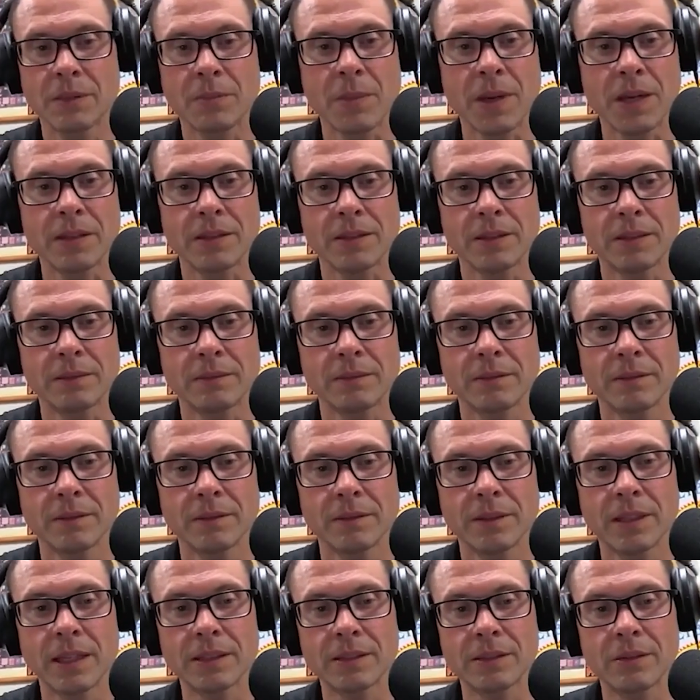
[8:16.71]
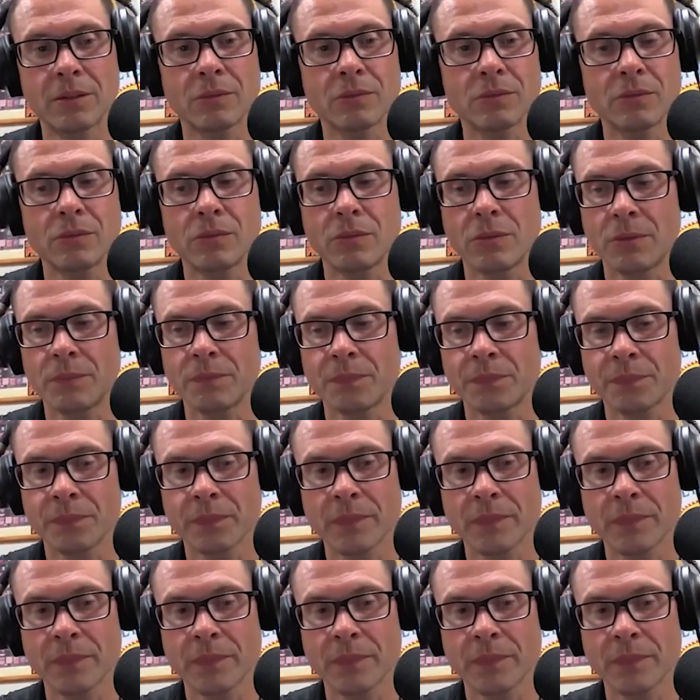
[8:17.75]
That's amazing. That's so cool.